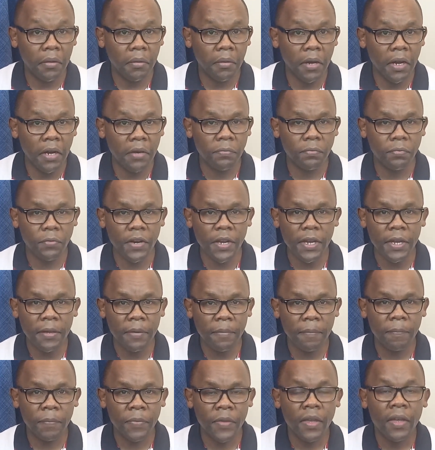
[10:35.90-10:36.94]
And
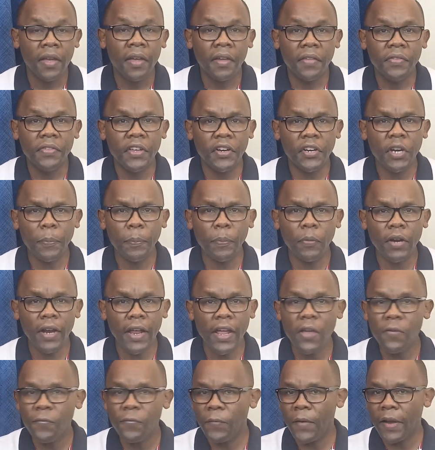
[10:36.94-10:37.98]
three, the ripple
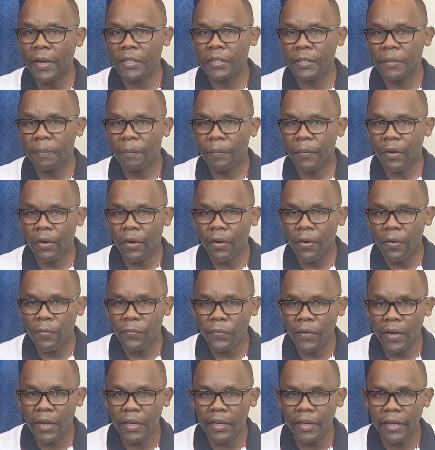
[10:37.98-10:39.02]
effect of
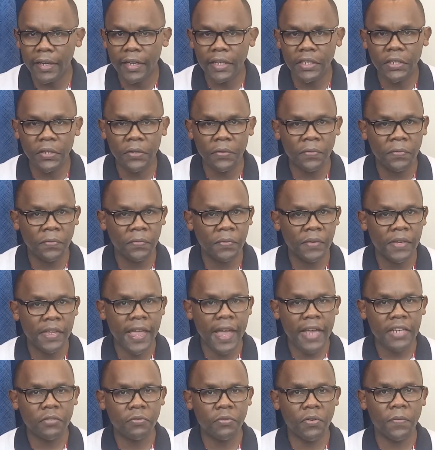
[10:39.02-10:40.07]
a negative
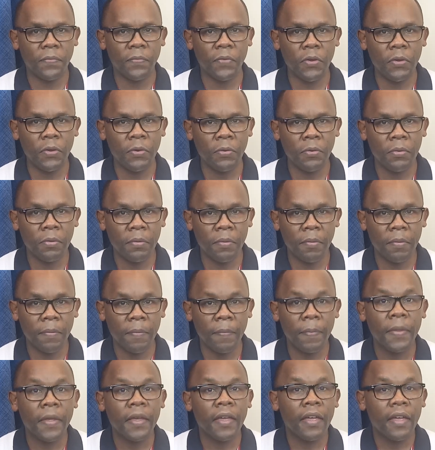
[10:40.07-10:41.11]
guest review
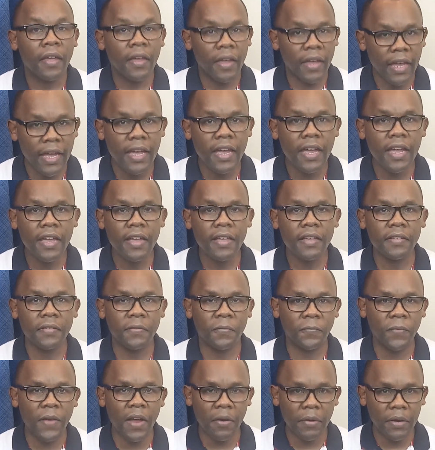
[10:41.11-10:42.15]
is
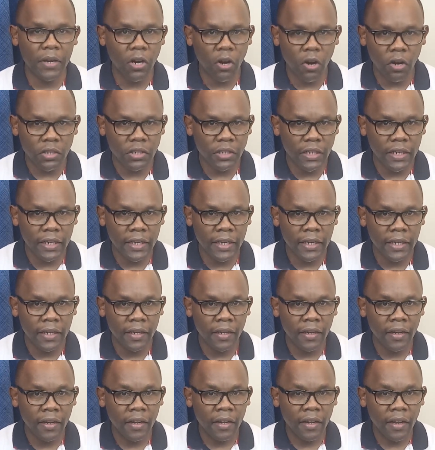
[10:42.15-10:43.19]
very
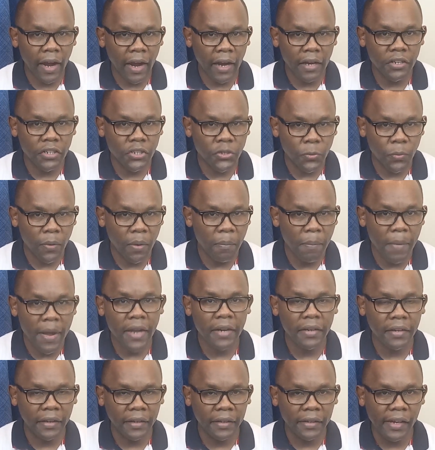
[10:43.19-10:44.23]
costly, and to
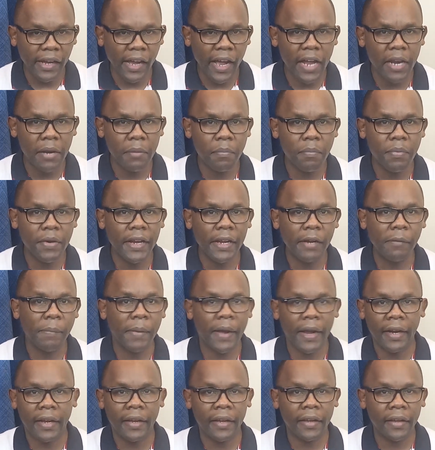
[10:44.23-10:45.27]
amend and bring
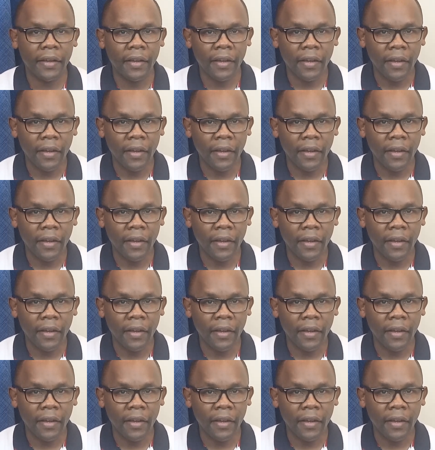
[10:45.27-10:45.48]
back